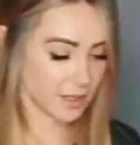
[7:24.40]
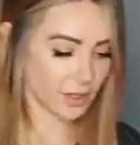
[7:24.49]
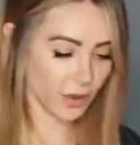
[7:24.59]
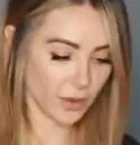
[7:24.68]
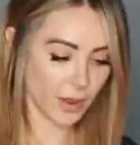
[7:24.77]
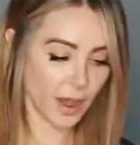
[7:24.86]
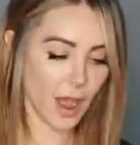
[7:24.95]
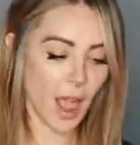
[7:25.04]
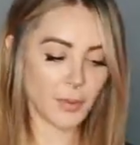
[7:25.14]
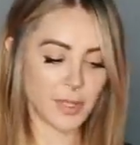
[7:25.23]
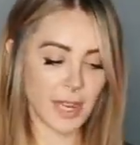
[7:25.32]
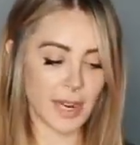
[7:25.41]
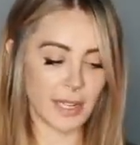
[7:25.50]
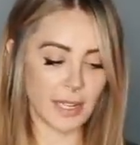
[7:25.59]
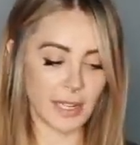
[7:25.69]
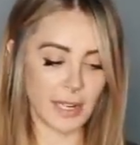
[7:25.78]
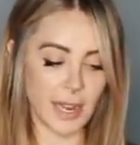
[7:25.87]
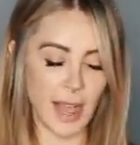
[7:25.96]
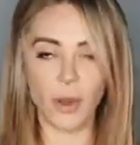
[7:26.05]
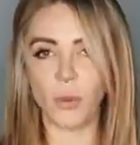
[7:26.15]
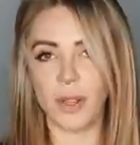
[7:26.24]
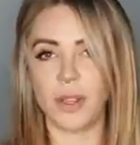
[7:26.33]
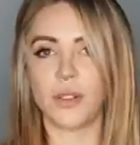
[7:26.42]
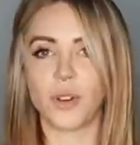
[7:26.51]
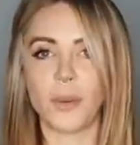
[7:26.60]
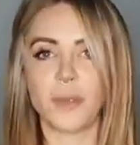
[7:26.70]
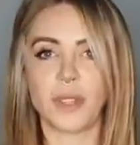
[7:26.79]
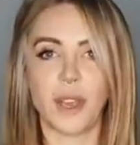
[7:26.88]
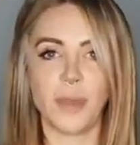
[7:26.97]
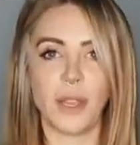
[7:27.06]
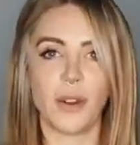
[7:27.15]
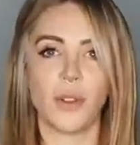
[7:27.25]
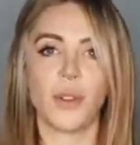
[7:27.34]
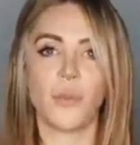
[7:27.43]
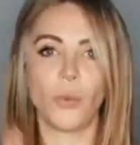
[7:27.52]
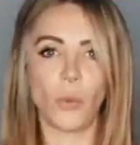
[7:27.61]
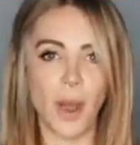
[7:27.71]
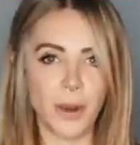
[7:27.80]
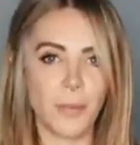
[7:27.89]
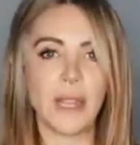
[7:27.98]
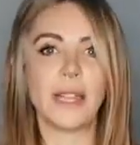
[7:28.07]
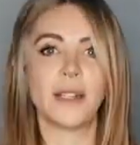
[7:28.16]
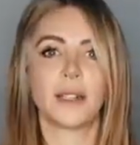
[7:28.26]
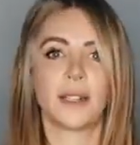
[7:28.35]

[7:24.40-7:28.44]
So I'm starting it at when the drums come in on the 1 beat.